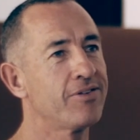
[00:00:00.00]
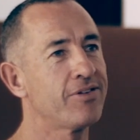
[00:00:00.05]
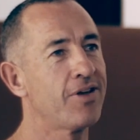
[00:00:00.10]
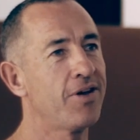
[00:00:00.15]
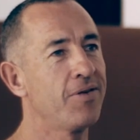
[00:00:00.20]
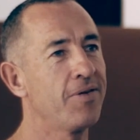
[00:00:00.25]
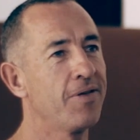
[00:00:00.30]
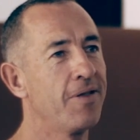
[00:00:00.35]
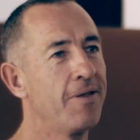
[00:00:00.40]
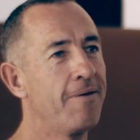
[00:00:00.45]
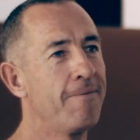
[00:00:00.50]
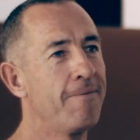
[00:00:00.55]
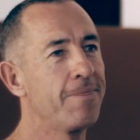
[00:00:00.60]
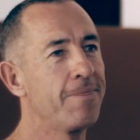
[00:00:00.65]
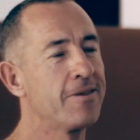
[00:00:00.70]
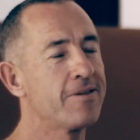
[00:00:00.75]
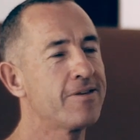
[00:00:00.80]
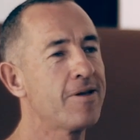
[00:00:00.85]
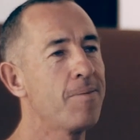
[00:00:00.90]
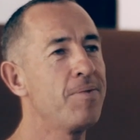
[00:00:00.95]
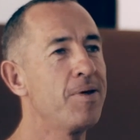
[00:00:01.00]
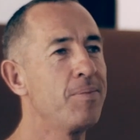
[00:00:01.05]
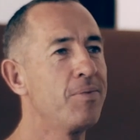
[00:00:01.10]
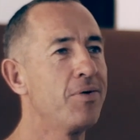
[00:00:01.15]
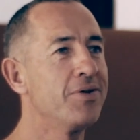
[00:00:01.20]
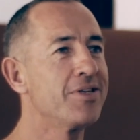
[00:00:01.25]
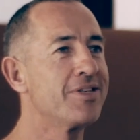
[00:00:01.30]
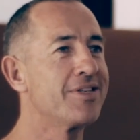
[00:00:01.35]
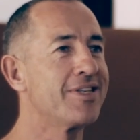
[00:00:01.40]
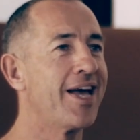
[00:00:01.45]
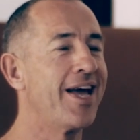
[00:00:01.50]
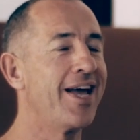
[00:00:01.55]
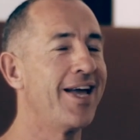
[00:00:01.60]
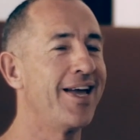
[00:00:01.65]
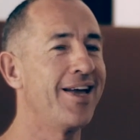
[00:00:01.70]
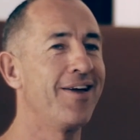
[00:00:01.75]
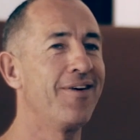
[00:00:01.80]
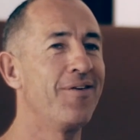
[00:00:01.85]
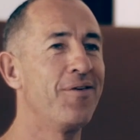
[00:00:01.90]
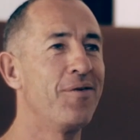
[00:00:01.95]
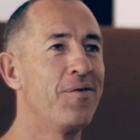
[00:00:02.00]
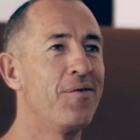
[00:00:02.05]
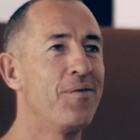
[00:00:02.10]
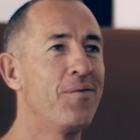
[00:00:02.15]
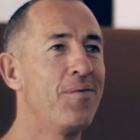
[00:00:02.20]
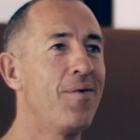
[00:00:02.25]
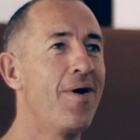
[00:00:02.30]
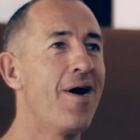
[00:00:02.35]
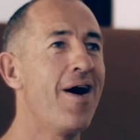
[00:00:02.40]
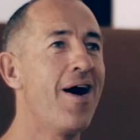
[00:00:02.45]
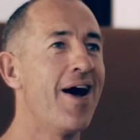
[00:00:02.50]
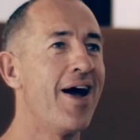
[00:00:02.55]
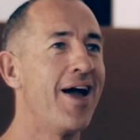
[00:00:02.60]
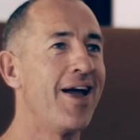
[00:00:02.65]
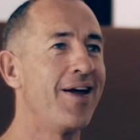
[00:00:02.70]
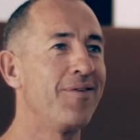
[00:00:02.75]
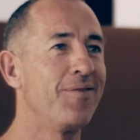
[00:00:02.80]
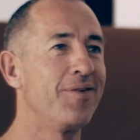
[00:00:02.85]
So some people would say, why?